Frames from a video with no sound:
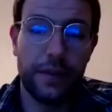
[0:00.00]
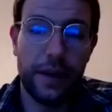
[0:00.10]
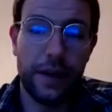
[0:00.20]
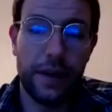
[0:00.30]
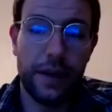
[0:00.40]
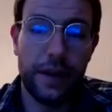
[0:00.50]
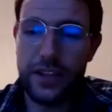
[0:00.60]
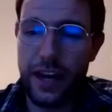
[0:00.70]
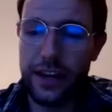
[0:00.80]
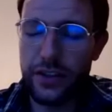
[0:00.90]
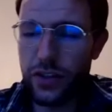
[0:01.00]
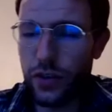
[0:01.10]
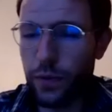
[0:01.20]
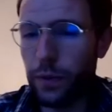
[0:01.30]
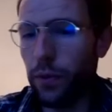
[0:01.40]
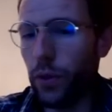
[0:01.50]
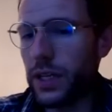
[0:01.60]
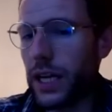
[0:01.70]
Yeah, and it's super important.